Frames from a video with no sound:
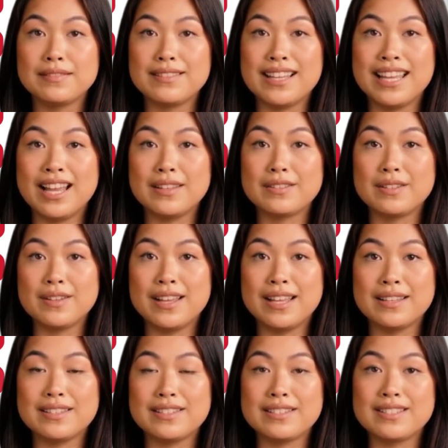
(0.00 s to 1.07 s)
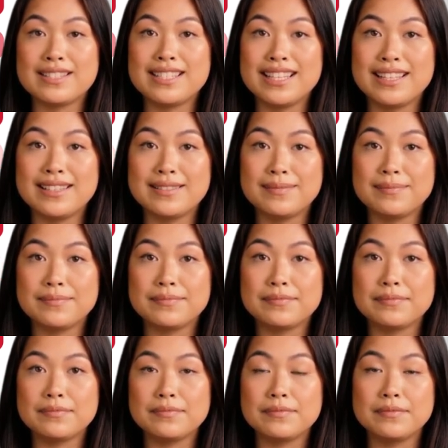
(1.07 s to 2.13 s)
The answer is C.
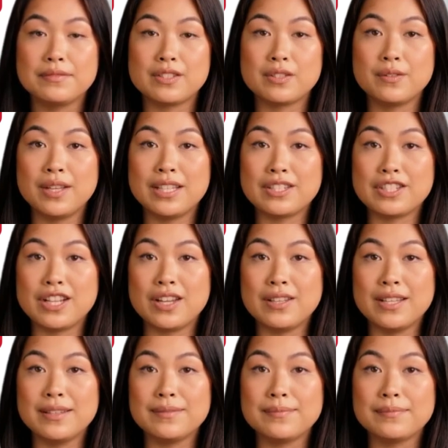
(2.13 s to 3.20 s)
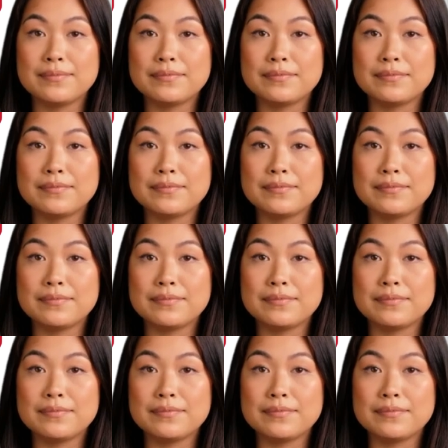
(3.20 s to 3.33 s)
Screen sharing.